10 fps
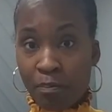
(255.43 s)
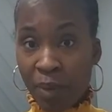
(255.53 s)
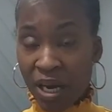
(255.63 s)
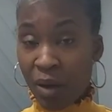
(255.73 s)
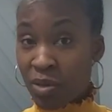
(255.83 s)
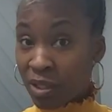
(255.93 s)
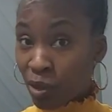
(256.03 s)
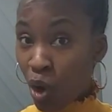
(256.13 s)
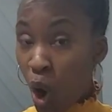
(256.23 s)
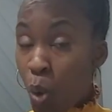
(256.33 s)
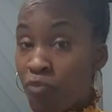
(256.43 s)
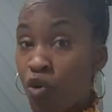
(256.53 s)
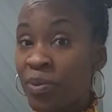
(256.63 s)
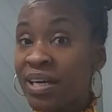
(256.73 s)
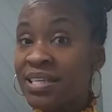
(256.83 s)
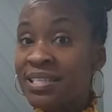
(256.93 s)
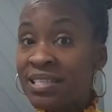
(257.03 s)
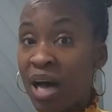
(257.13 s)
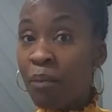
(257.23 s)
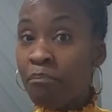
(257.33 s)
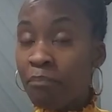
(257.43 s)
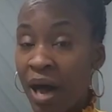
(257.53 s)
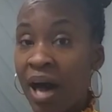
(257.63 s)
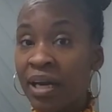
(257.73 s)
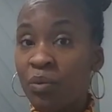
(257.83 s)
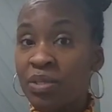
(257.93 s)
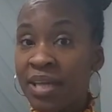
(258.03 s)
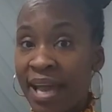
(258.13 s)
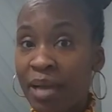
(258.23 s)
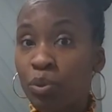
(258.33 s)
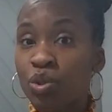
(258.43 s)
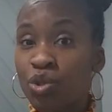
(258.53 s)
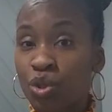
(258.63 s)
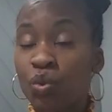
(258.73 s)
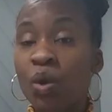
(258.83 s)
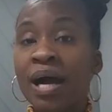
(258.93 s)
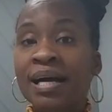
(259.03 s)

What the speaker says: but I was a little hopeful because somebody was able to